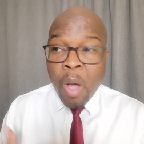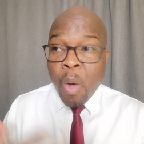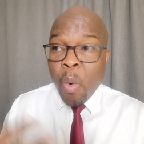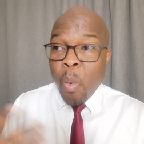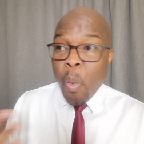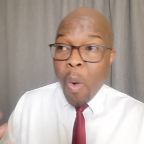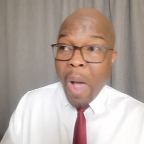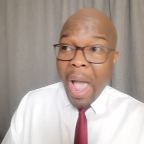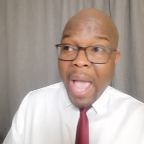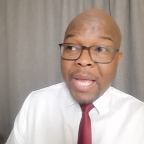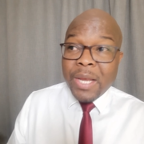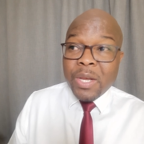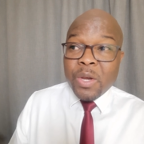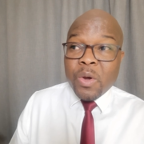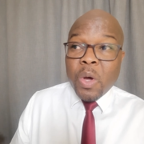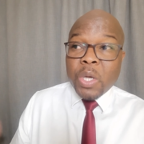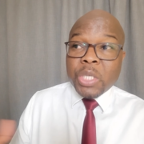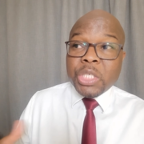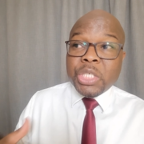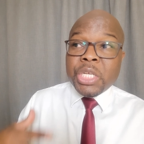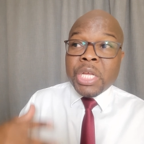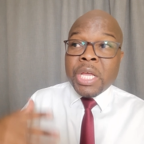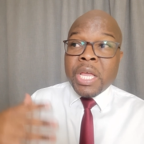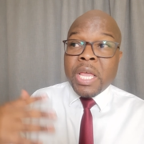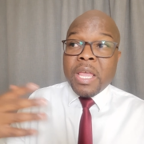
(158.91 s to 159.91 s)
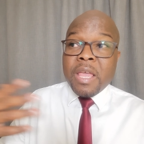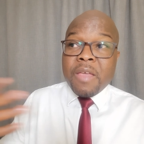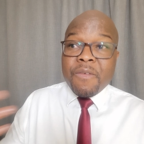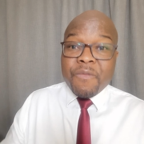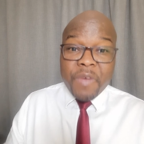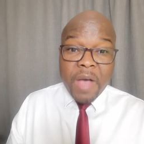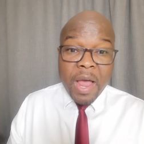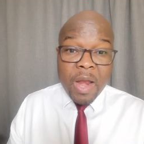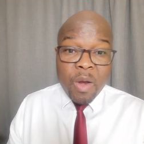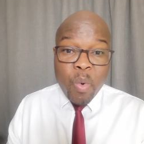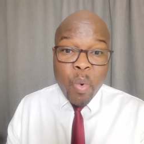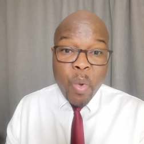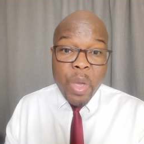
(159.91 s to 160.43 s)
Why not
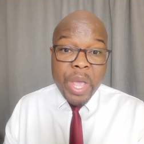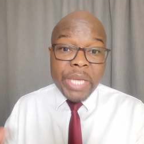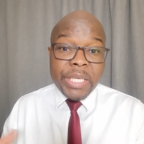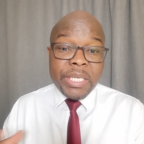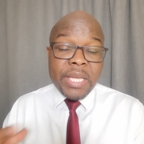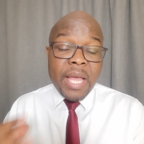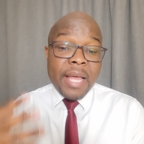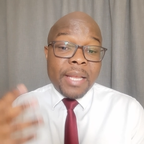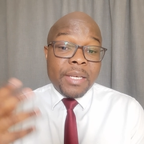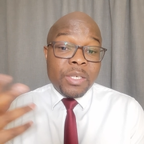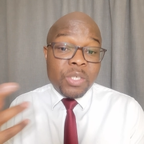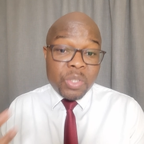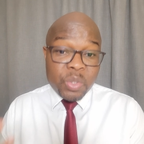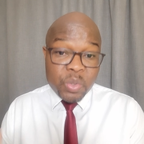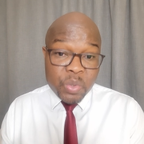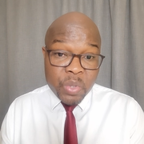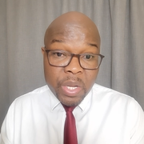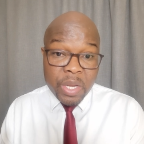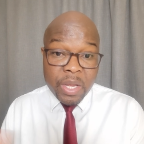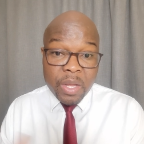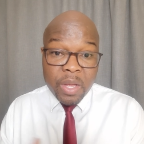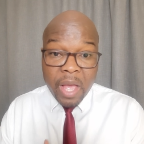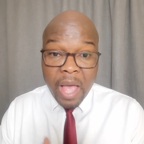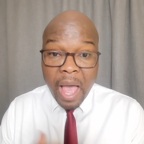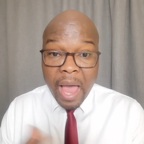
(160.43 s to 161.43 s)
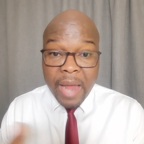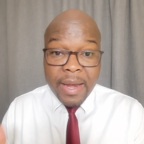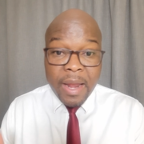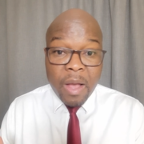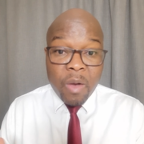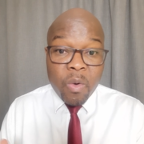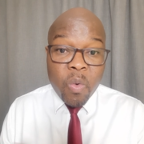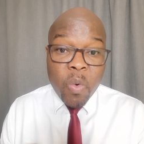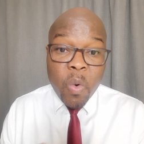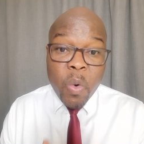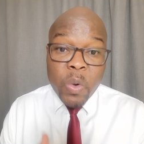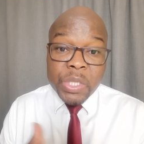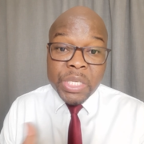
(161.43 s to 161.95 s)
evaluate and
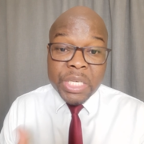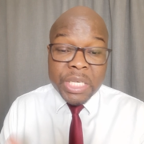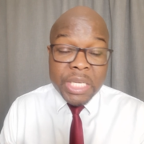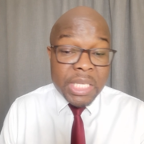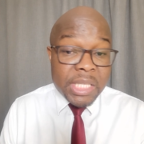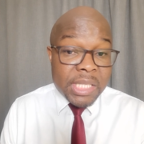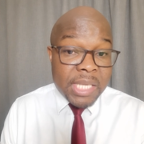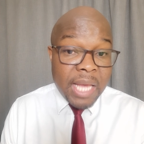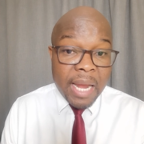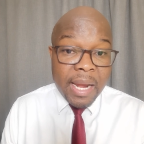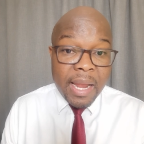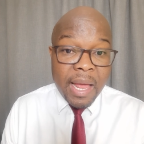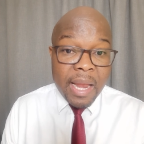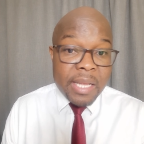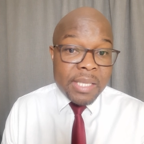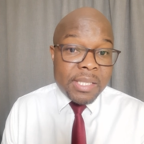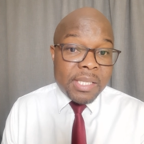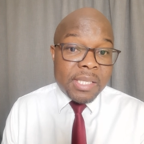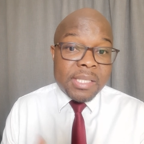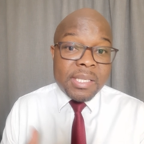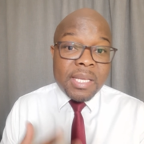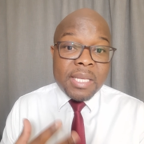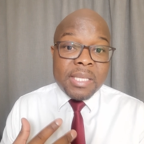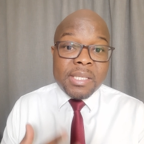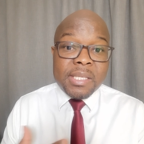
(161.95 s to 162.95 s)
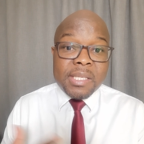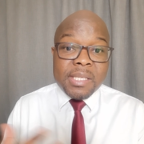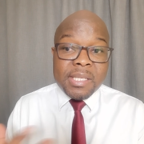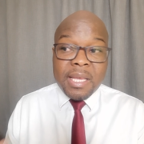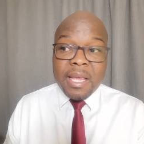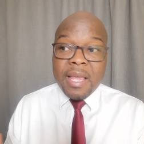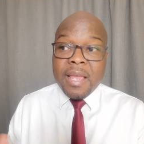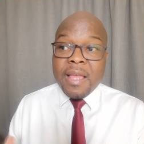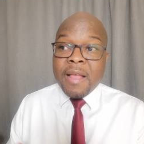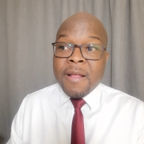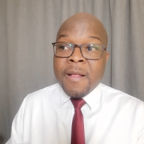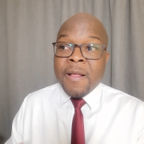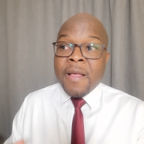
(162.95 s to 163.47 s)
undergo needs analysis and
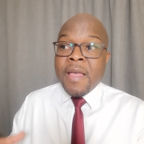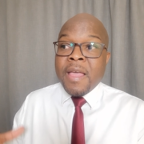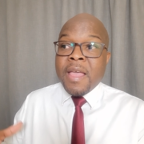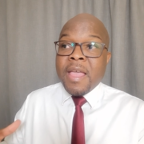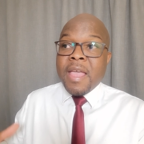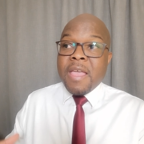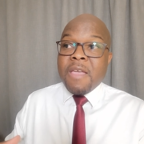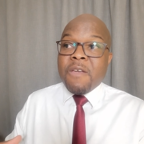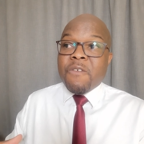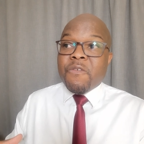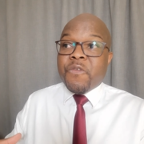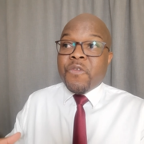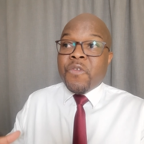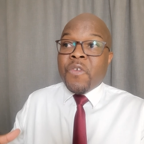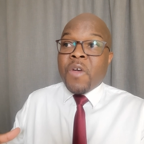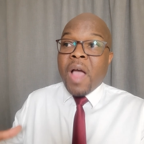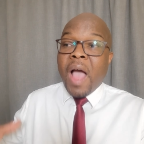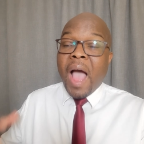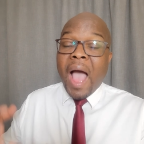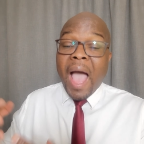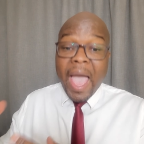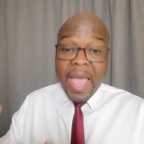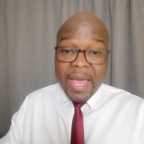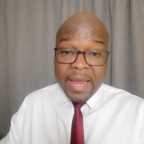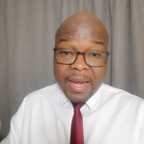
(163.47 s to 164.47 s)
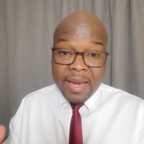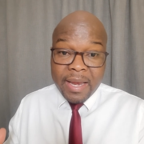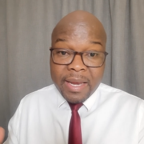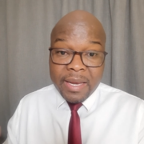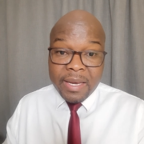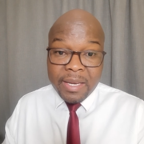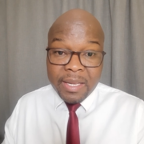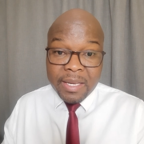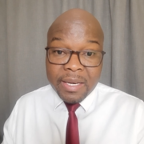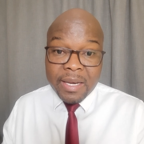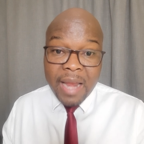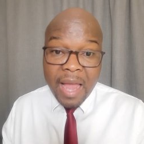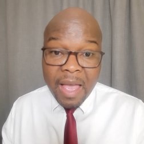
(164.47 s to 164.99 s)
see if I really
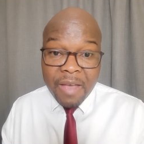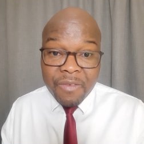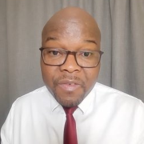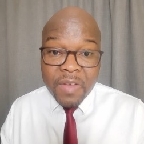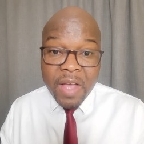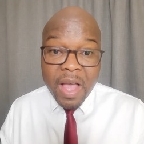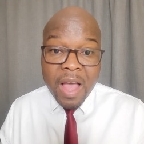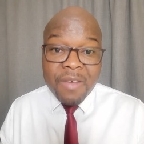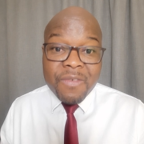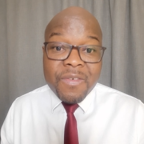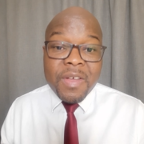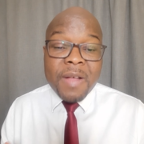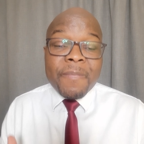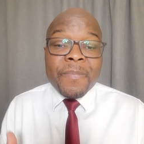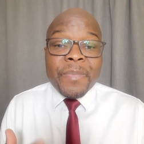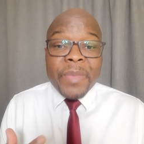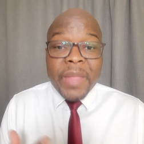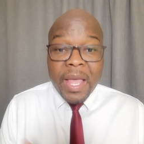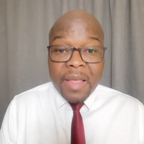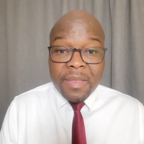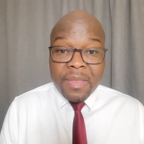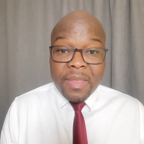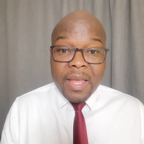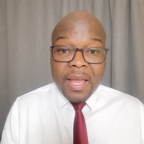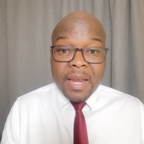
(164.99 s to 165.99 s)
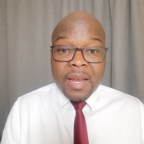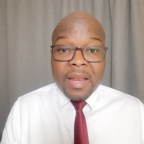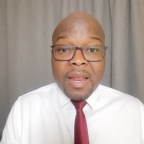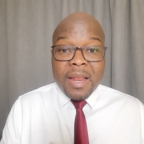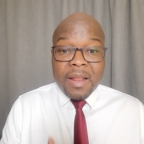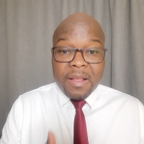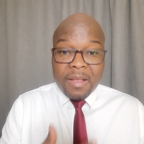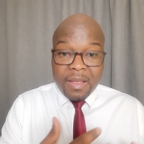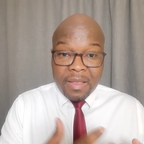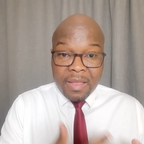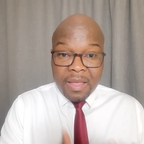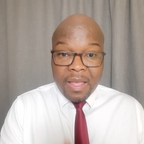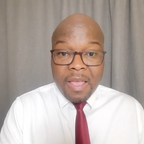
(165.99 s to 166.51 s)
need life cover and then
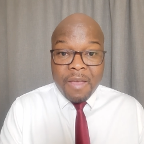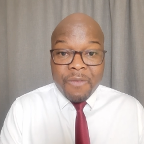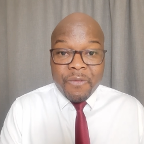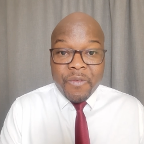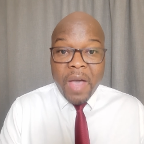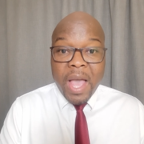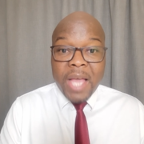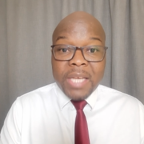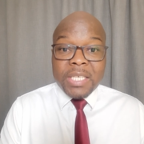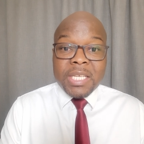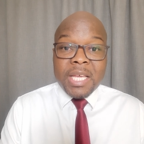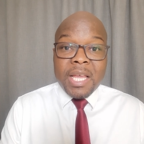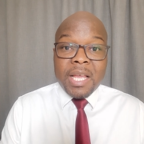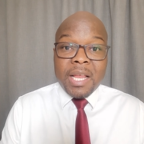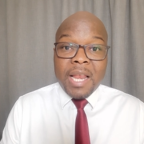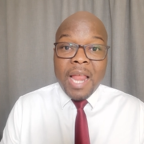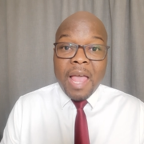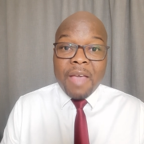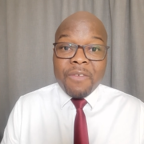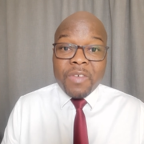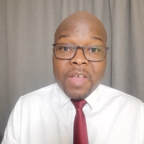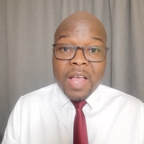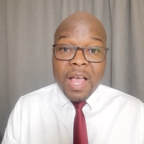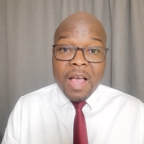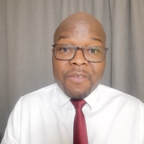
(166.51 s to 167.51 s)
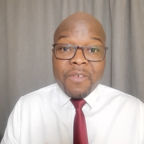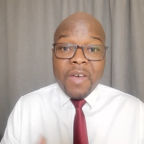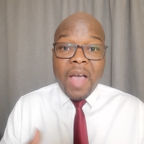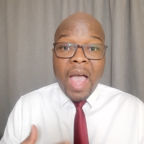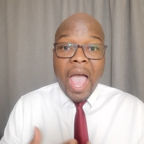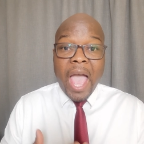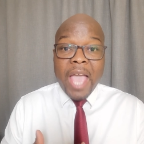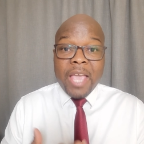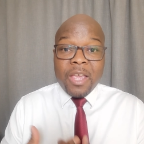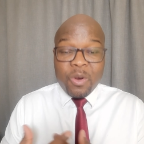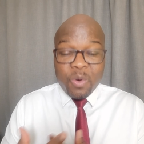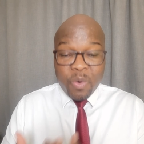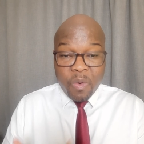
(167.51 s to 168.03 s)
if I take life cover,
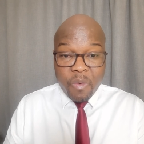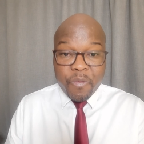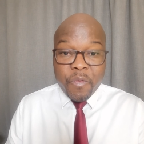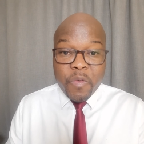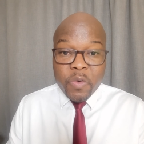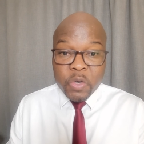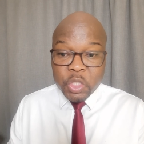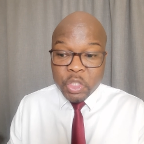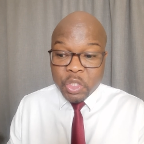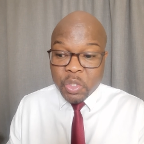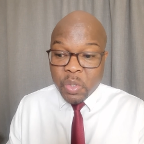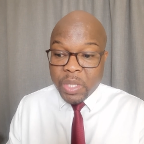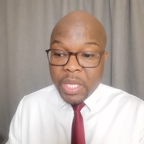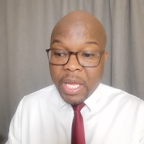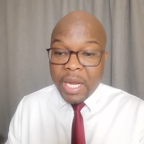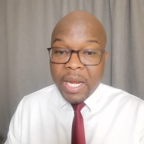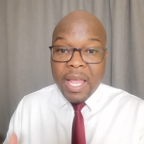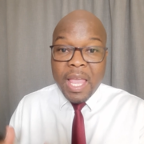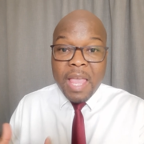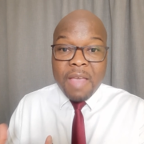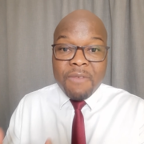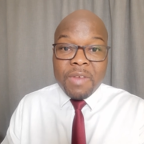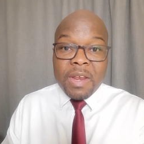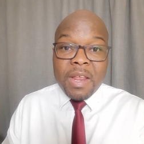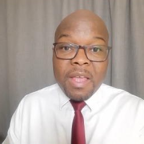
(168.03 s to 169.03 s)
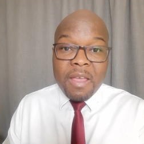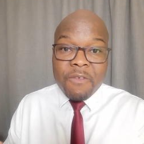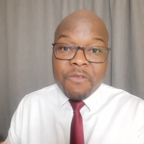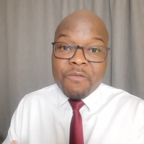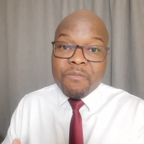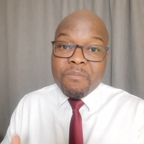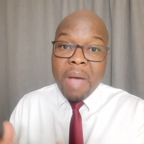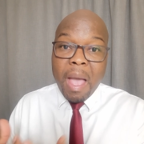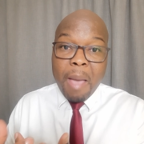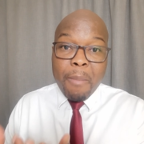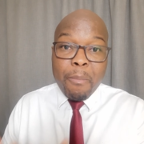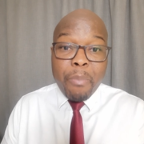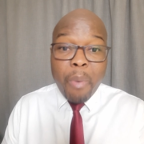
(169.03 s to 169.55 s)
I know for sure that even if
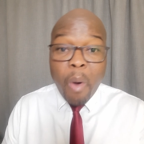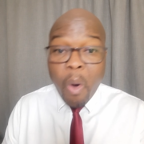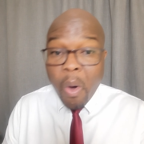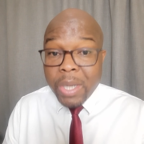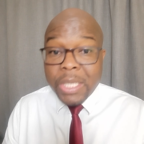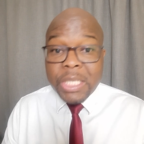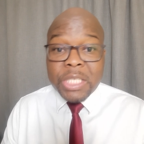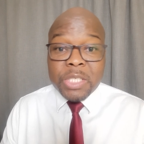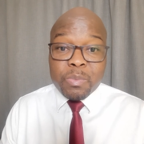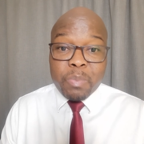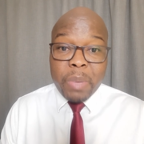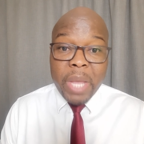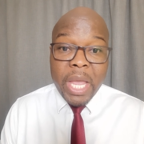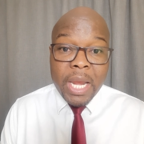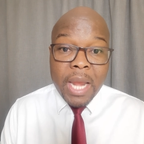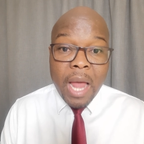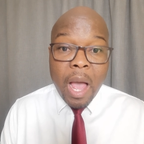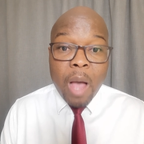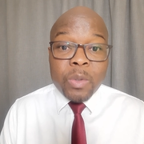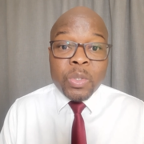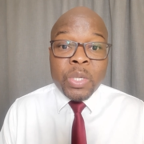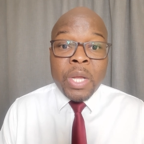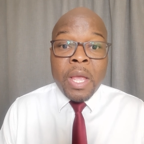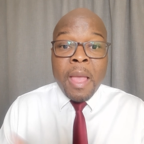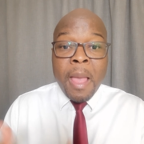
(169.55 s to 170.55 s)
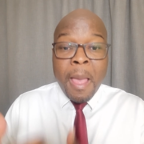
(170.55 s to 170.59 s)
my bond is paid out,